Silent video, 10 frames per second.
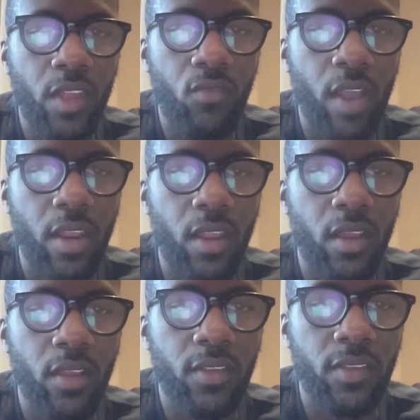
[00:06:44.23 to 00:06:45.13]
and write a
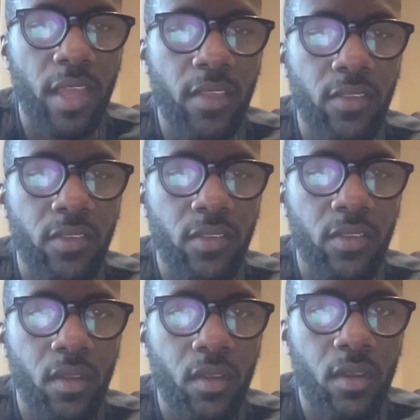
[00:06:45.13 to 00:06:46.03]
concise.
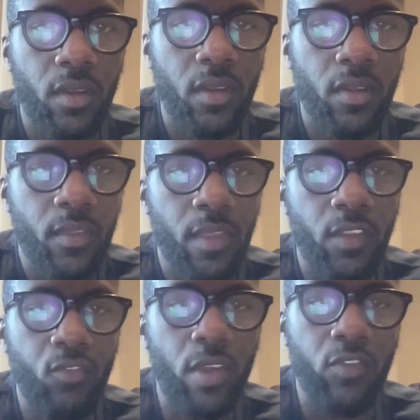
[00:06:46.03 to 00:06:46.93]
Take
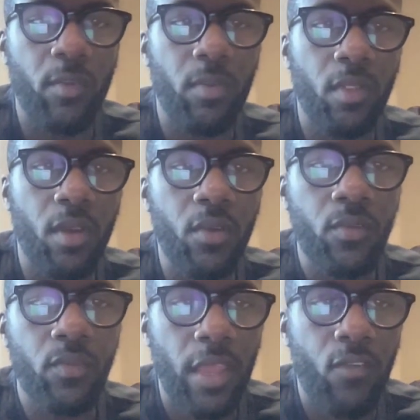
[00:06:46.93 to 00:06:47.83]
the transcript below
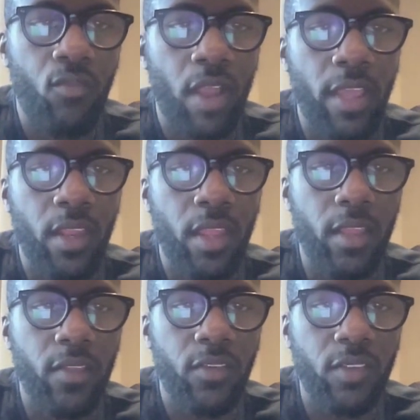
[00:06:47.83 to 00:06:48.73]
and write a
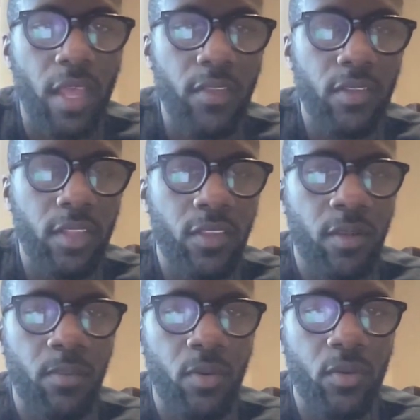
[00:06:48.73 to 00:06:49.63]
concise
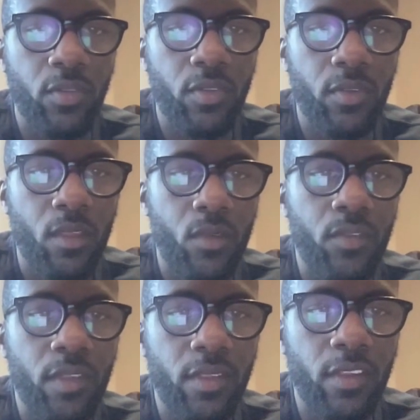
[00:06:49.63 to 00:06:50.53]
LinkedIn post.
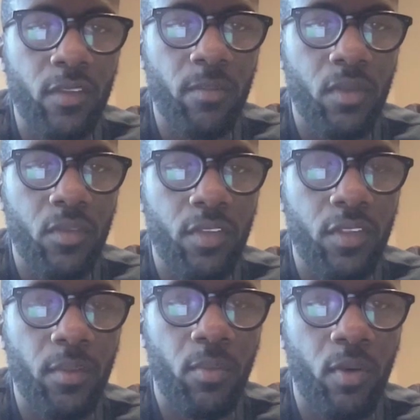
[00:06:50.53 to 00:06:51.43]
Use
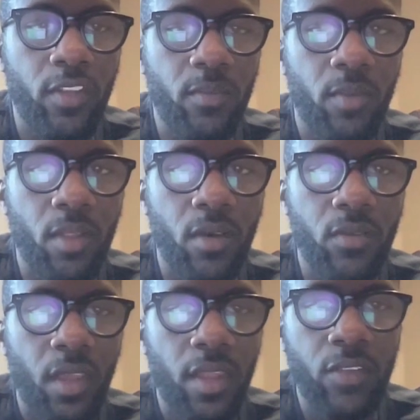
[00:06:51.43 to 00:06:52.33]
detailed points below,
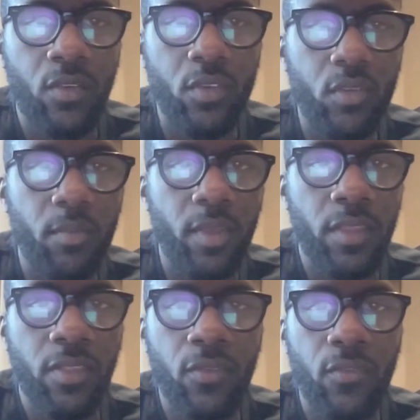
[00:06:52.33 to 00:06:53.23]
and that's going to
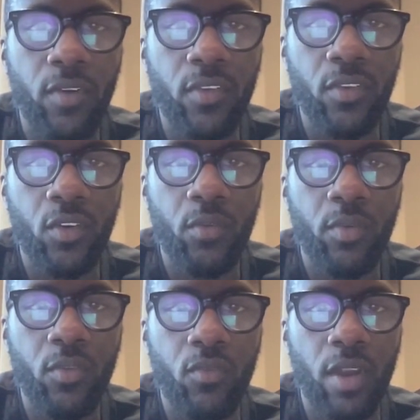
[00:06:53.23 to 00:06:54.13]
be the first
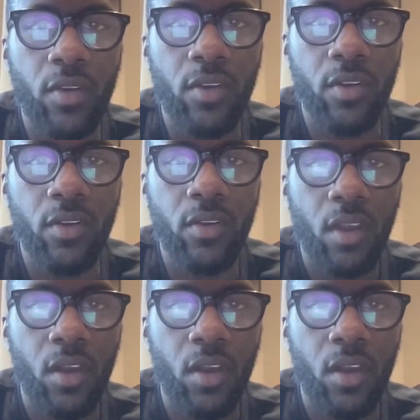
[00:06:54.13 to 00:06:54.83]
Open Router